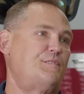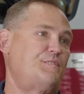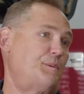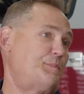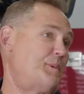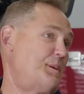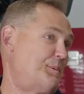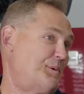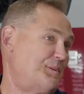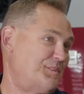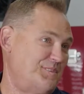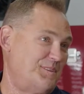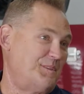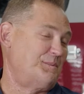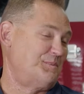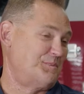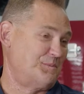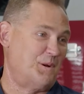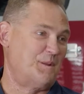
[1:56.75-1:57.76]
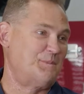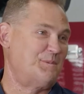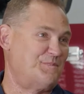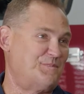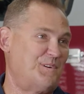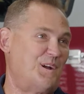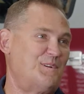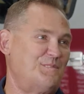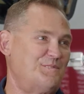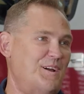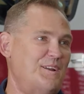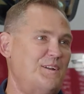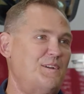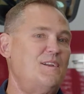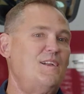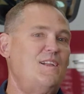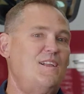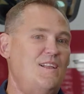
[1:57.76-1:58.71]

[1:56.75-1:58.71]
Some people want to be a firefighter.